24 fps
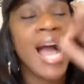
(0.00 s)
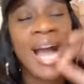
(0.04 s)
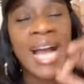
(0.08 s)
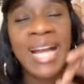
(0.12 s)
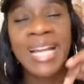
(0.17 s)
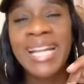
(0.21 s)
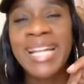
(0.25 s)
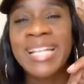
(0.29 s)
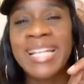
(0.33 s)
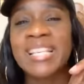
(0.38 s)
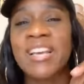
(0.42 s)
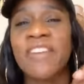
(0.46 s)

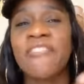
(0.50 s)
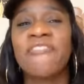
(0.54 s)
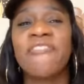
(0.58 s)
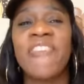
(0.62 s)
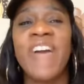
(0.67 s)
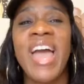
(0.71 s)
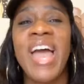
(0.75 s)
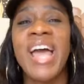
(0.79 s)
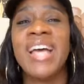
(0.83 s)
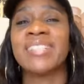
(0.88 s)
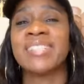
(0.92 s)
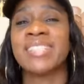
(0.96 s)
I need to
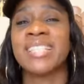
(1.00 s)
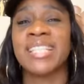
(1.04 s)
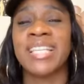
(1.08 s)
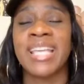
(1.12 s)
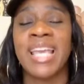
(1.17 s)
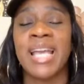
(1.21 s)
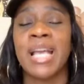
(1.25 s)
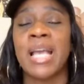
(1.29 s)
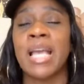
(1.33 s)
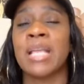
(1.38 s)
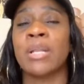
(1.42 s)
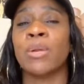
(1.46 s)
fast to
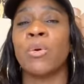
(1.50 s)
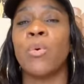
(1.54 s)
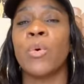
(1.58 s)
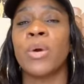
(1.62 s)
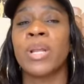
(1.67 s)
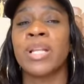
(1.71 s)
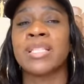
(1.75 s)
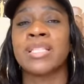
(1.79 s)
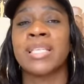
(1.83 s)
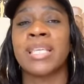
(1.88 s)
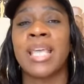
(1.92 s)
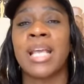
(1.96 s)
get in
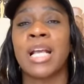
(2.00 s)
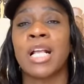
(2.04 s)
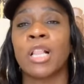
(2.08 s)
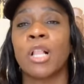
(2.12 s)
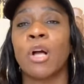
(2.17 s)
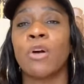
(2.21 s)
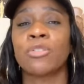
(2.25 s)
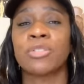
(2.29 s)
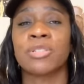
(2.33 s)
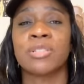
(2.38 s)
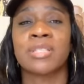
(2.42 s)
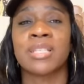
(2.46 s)
order to get
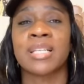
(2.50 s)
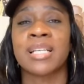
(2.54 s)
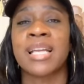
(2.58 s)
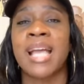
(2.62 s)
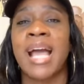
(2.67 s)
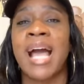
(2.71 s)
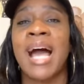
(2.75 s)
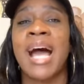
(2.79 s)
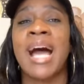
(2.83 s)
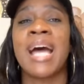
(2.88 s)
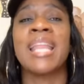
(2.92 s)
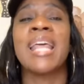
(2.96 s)
closer to
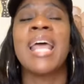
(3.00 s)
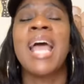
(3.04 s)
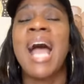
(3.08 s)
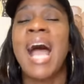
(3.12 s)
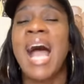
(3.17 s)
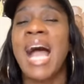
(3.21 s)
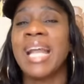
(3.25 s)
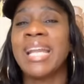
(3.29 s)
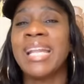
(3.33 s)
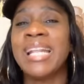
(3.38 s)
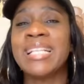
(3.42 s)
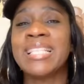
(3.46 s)
God.
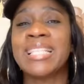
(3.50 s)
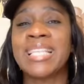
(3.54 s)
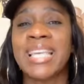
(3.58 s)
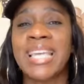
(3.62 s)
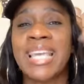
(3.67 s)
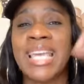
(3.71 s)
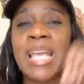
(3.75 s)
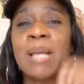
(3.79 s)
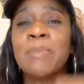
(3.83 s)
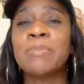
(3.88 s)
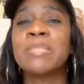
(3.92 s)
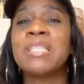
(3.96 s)
I need
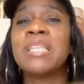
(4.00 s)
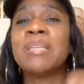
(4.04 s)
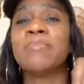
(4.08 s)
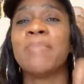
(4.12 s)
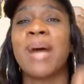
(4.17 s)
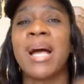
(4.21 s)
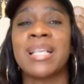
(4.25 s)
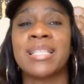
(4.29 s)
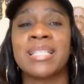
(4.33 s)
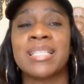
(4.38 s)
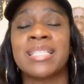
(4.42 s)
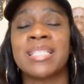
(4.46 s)
to empty
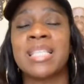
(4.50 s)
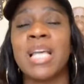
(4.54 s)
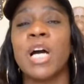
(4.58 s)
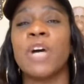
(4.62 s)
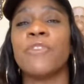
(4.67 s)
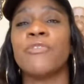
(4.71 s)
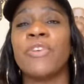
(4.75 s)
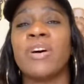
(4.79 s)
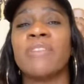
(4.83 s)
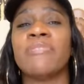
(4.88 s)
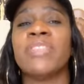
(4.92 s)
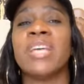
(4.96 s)

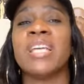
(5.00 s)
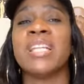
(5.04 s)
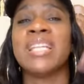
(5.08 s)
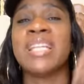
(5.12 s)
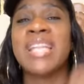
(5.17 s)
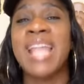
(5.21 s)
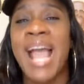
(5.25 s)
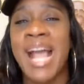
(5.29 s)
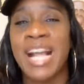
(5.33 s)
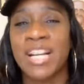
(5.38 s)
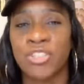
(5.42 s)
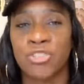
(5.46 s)
myself of the
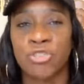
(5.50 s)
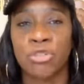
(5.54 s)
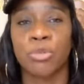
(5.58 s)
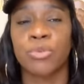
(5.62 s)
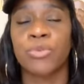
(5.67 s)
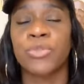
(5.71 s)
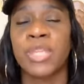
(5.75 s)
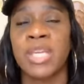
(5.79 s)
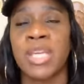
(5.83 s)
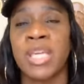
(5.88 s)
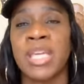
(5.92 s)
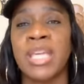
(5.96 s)

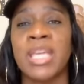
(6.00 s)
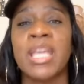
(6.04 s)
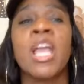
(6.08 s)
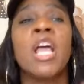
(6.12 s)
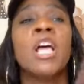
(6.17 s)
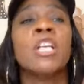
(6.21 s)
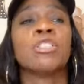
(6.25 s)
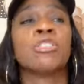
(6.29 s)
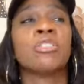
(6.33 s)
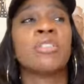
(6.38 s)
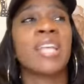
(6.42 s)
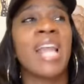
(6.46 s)
natural thing
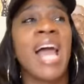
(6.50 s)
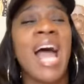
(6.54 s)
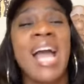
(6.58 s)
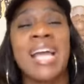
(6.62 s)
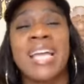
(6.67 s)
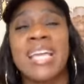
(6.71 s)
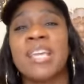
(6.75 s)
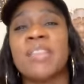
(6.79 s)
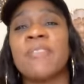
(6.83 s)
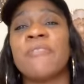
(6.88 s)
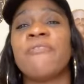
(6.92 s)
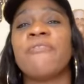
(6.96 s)
so that
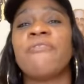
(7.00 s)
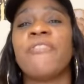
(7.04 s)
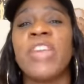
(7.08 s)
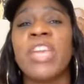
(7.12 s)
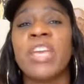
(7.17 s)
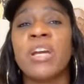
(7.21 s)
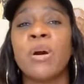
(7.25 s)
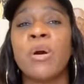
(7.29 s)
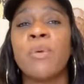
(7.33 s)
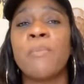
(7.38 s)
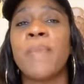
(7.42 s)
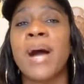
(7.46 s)
I can
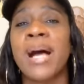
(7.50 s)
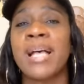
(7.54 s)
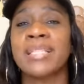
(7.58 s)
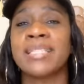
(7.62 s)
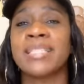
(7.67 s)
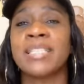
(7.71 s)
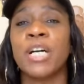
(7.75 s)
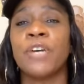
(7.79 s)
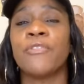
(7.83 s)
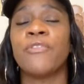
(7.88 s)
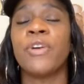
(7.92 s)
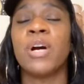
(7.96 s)
fill
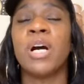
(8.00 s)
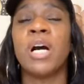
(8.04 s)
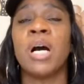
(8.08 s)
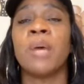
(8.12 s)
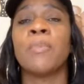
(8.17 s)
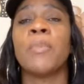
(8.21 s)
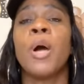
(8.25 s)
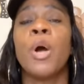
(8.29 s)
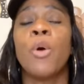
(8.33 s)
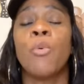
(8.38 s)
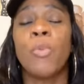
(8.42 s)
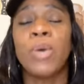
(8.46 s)
myself
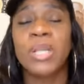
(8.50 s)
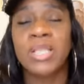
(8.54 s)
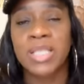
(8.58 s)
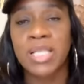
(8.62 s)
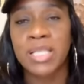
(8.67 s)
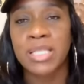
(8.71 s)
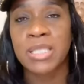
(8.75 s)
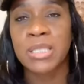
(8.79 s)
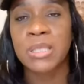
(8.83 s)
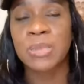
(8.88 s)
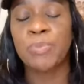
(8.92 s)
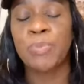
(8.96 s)
up with
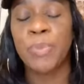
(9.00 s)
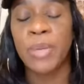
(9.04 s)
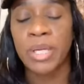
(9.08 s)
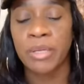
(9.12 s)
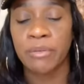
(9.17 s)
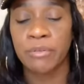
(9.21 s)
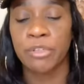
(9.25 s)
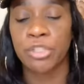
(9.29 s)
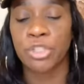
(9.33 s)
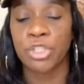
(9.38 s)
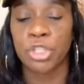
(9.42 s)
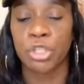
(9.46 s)
the
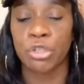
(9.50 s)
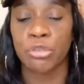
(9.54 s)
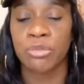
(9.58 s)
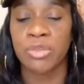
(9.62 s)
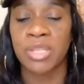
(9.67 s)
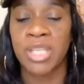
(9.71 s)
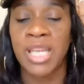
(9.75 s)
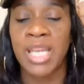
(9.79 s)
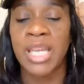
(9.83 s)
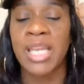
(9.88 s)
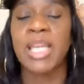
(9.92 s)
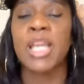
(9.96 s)
spiritual
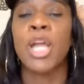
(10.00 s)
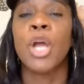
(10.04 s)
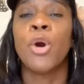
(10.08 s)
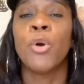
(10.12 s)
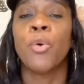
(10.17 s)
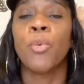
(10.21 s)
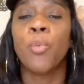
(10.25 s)
thing.